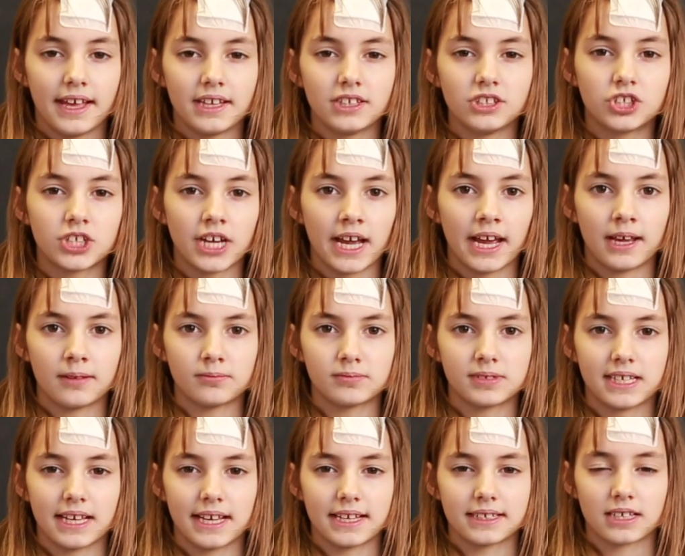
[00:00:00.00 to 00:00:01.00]
In
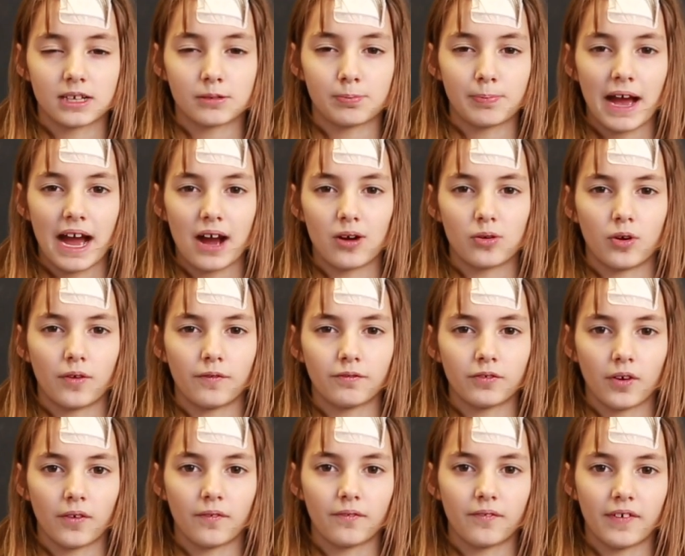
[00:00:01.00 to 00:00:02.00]
James, he is the power of your